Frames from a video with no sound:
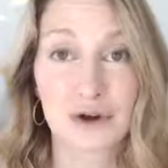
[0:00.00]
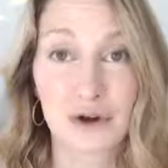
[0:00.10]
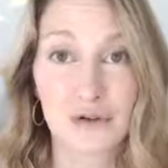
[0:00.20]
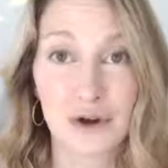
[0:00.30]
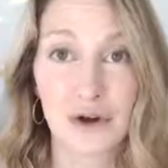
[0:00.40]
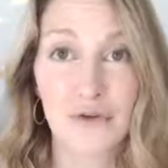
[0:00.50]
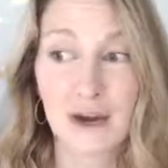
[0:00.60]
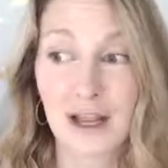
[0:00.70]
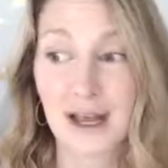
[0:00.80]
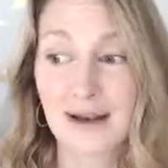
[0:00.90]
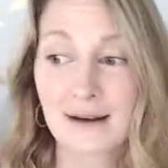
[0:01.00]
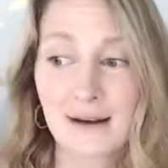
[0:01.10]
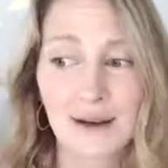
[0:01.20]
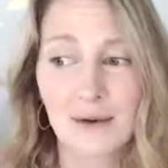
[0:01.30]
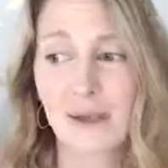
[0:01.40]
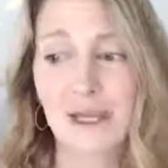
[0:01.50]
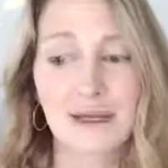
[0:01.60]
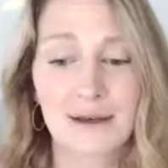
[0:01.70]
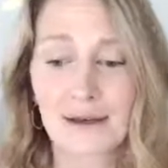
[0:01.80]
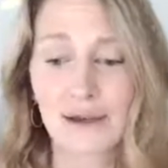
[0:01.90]
over and over again. We
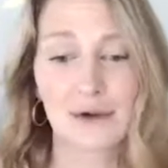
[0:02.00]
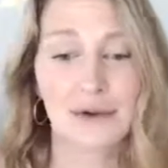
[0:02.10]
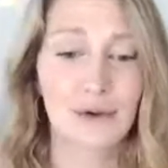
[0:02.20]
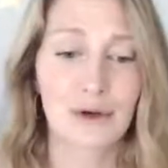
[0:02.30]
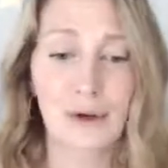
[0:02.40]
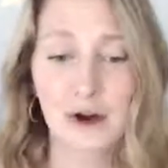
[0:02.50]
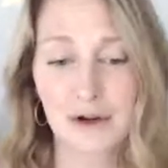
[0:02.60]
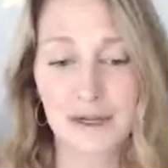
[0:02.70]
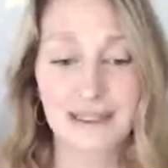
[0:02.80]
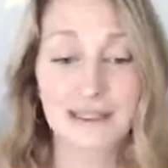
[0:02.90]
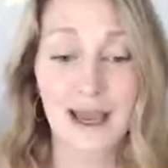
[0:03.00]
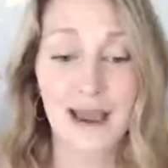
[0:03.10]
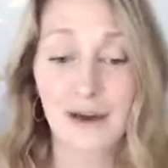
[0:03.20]
can, you and your partner can say,